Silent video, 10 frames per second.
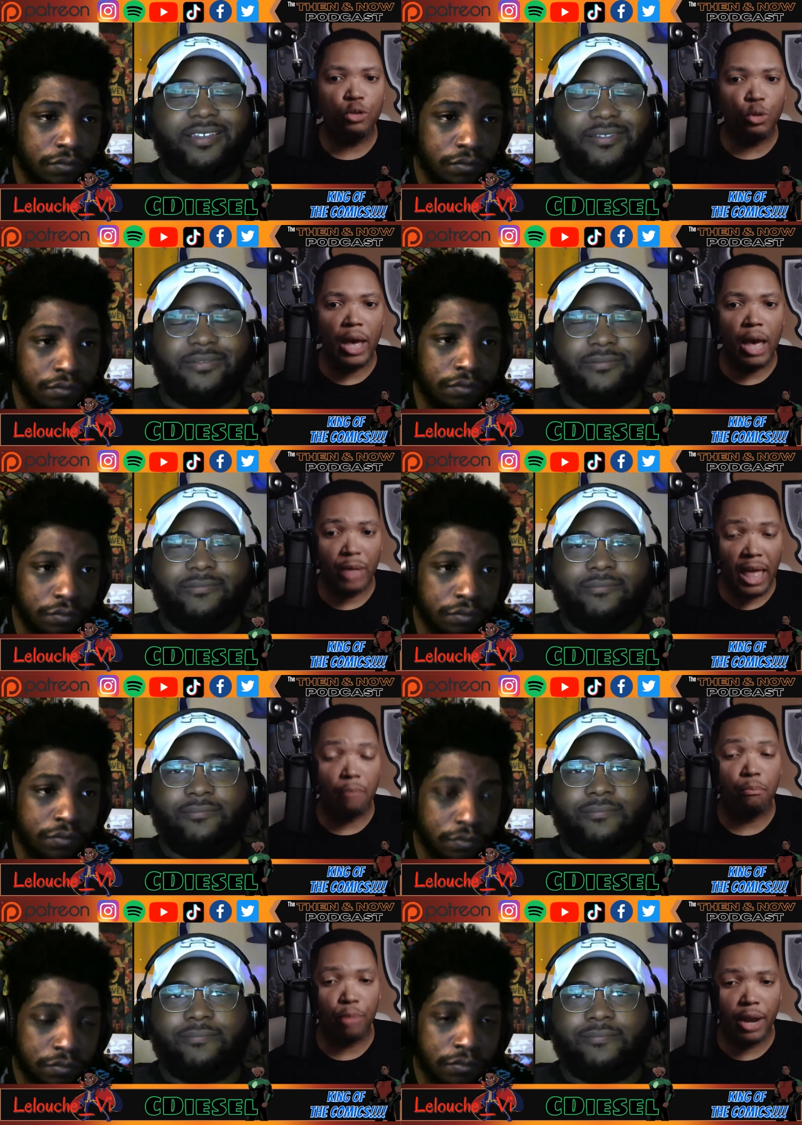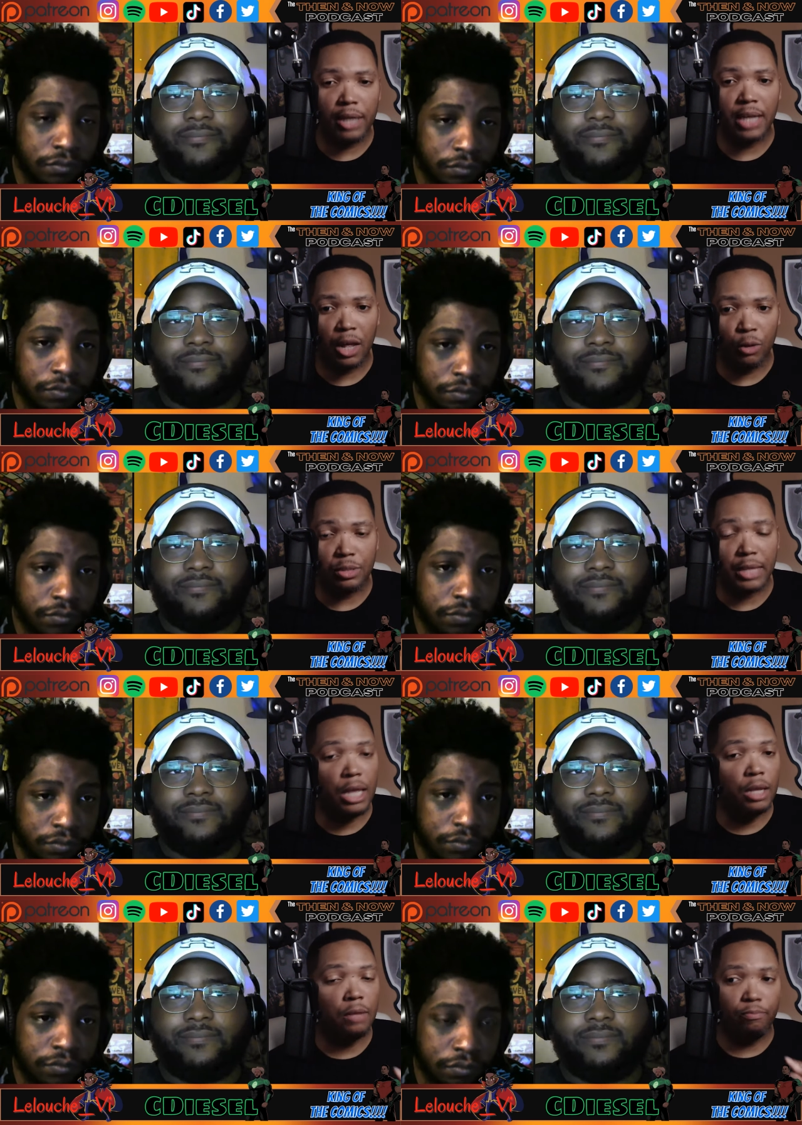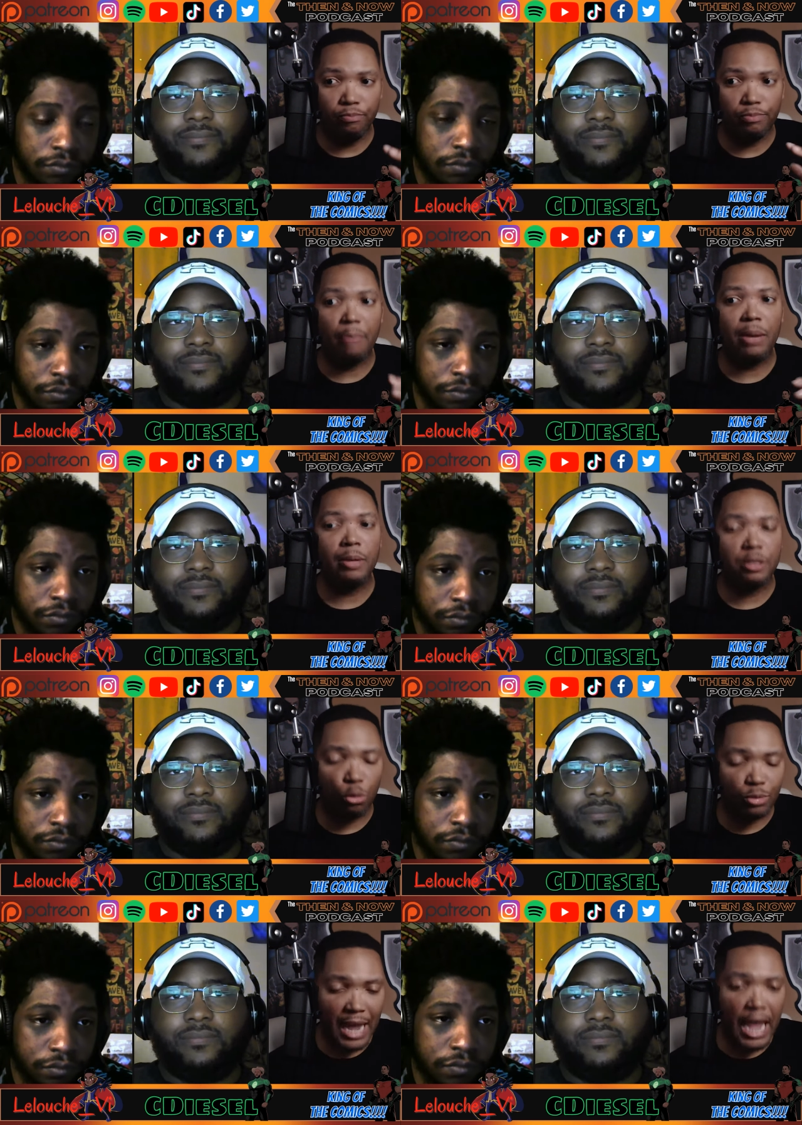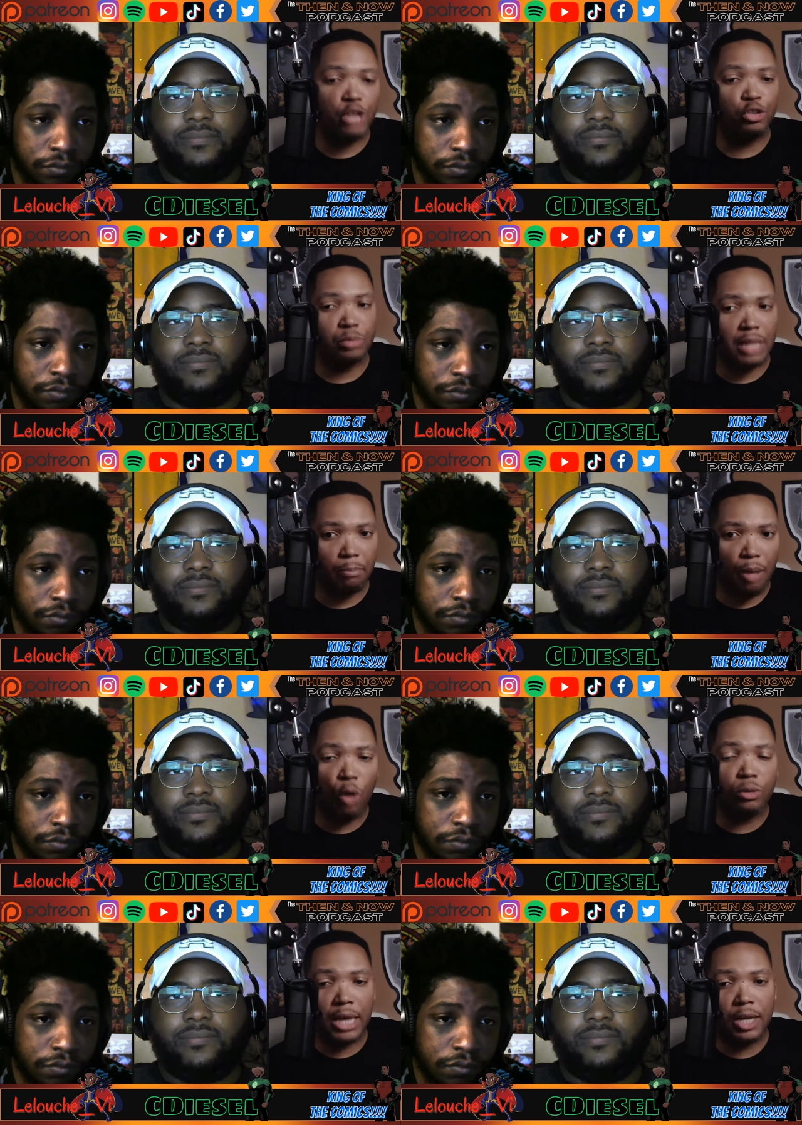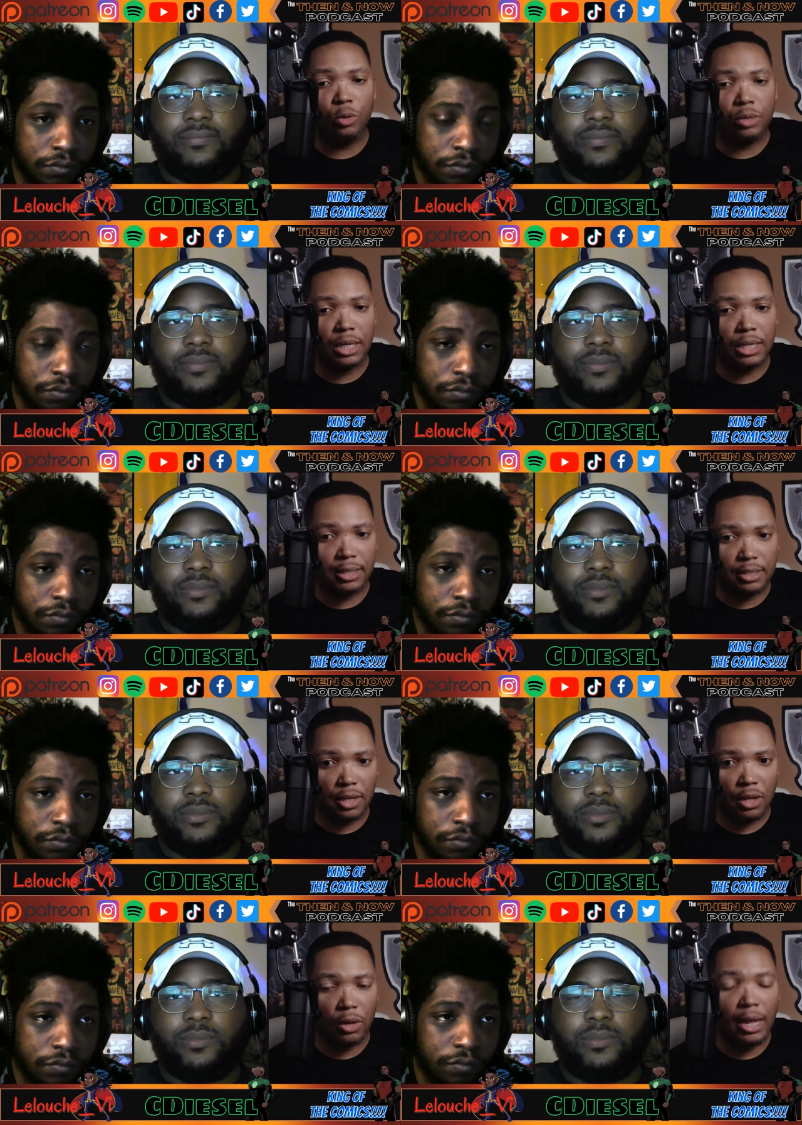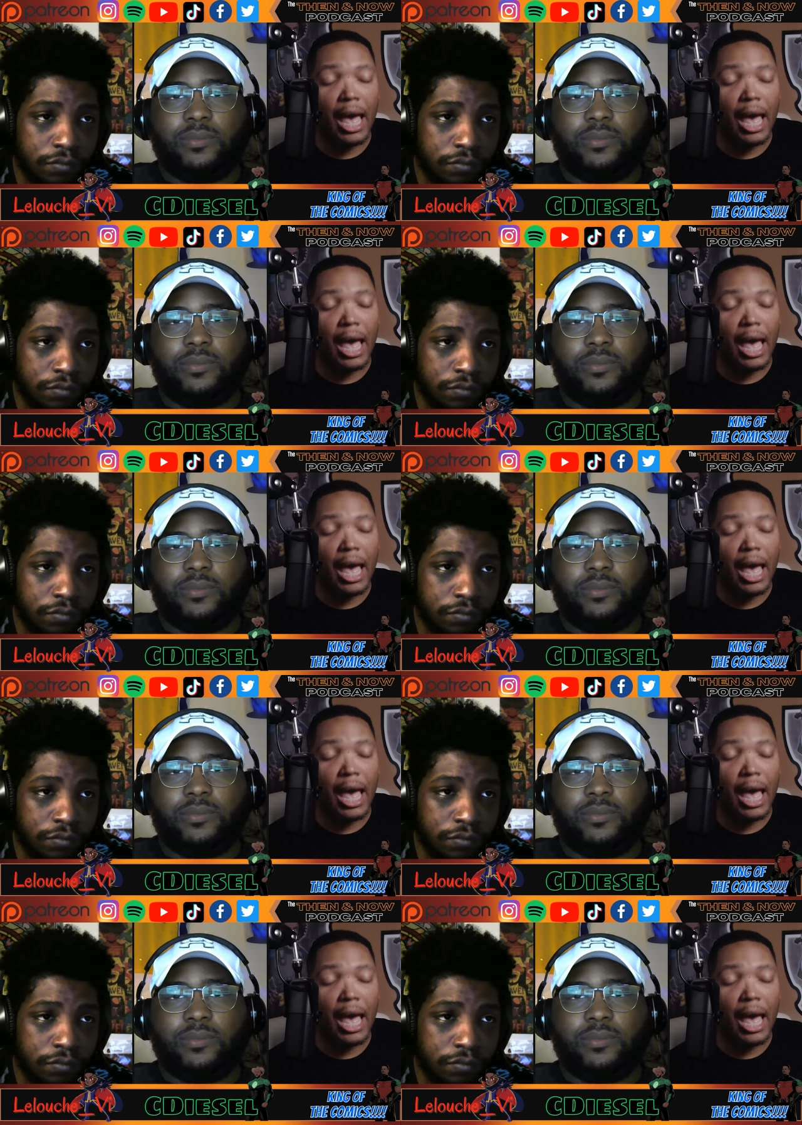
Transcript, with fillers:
Speaker 1: do have when they have breakdowns, they they pretty much throw tantrums like Paul Dano did in the cell.